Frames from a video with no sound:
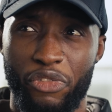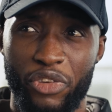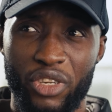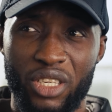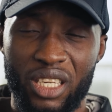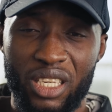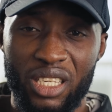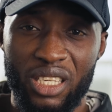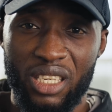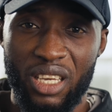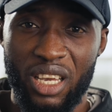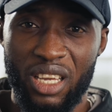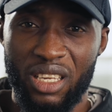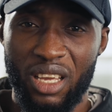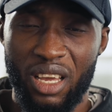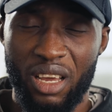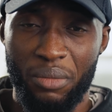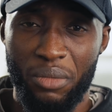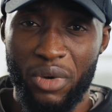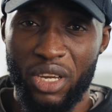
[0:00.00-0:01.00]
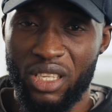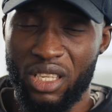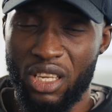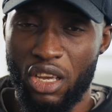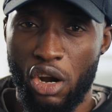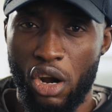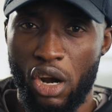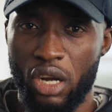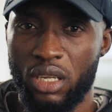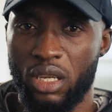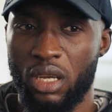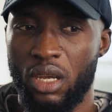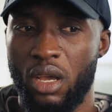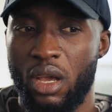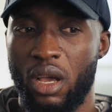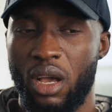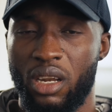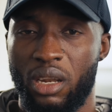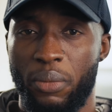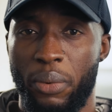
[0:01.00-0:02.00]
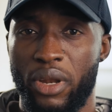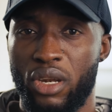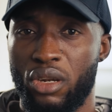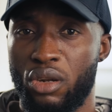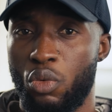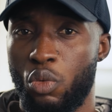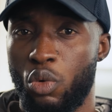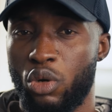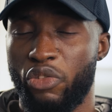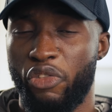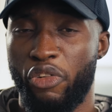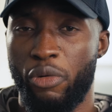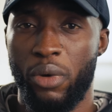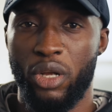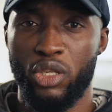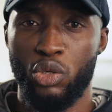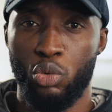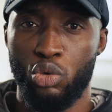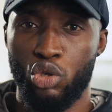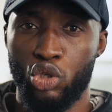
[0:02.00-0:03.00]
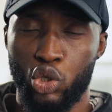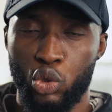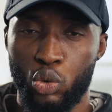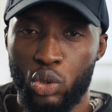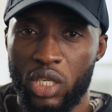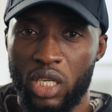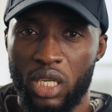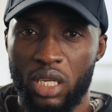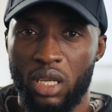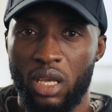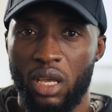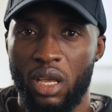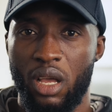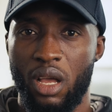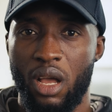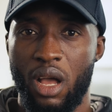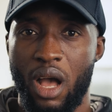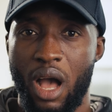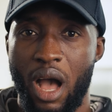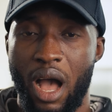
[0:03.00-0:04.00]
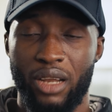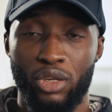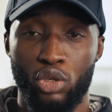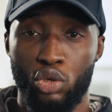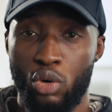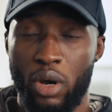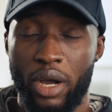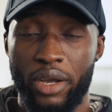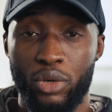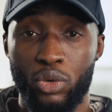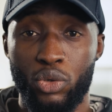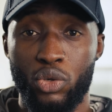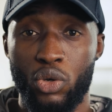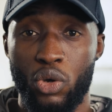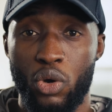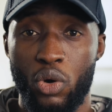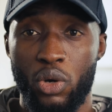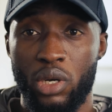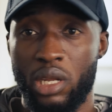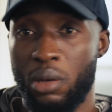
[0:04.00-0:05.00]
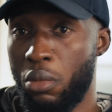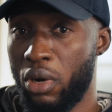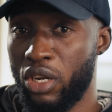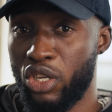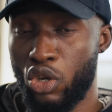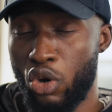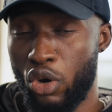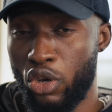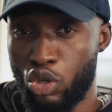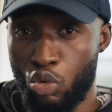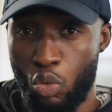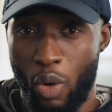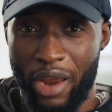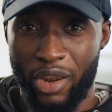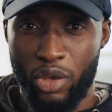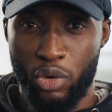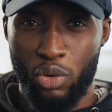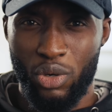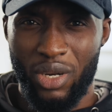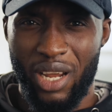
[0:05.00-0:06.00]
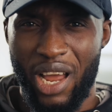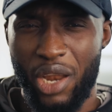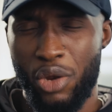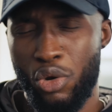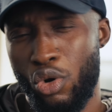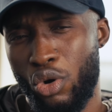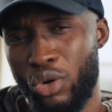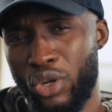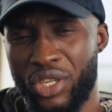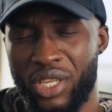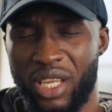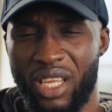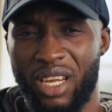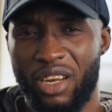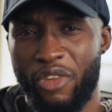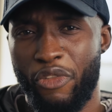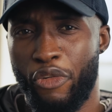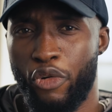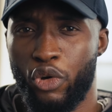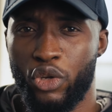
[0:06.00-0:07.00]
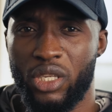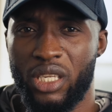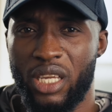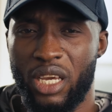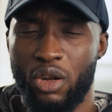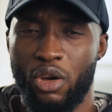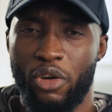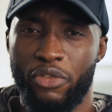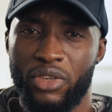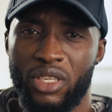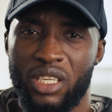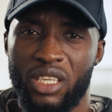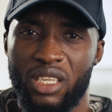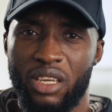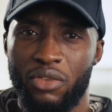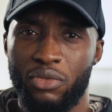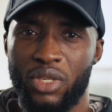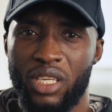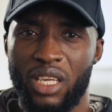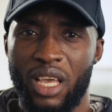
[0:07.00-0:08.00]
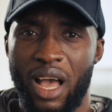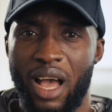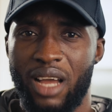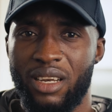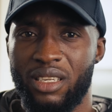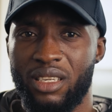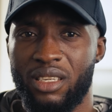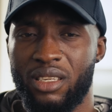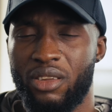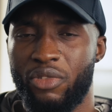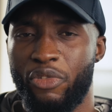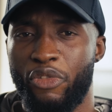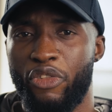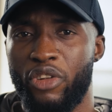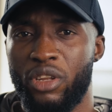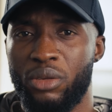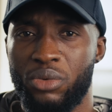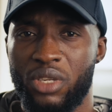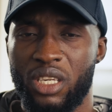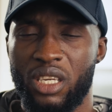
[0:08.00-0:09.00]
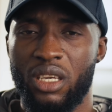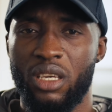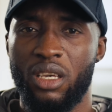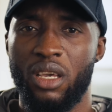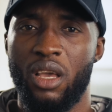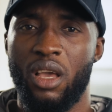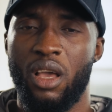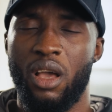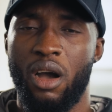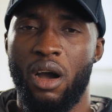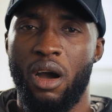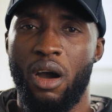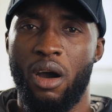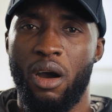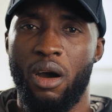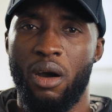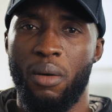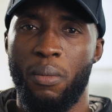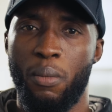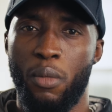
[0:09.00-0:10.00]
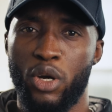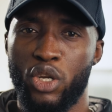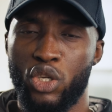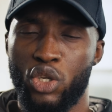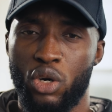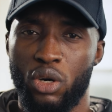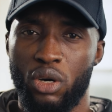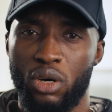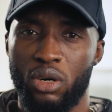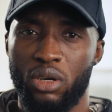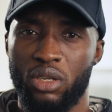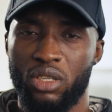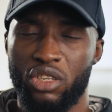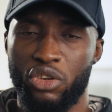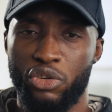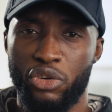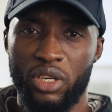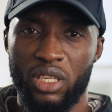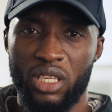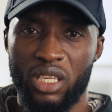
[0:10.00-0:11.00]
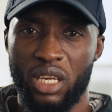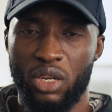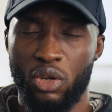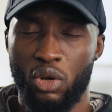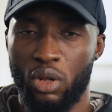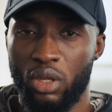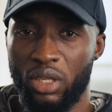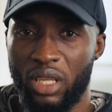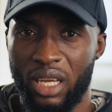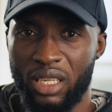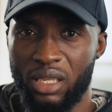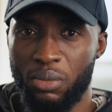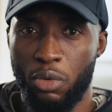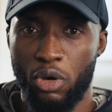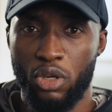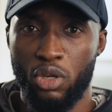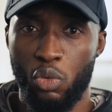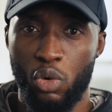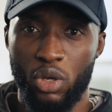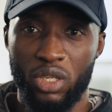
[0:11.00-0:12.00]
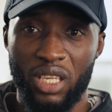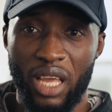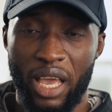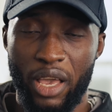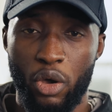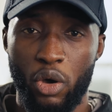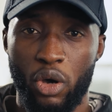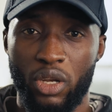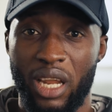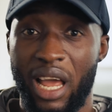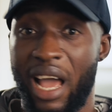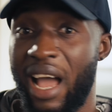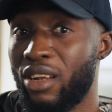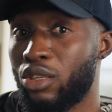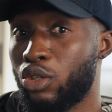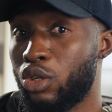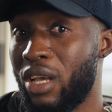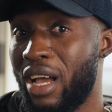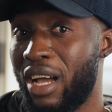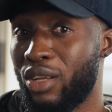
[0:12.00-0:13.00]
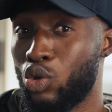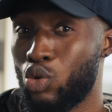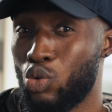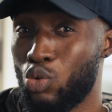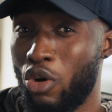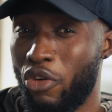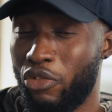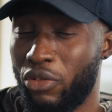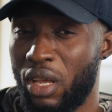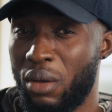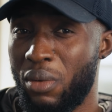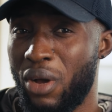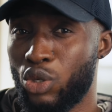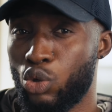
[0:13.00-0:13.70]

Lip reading: V60 SD card, depending on what format you want to shoot in, and you are good to go. The monitor is quite good, and understand that the first set of the C70 had this flimsy monitor screens and all that, but the ones I got, I actually have two of them.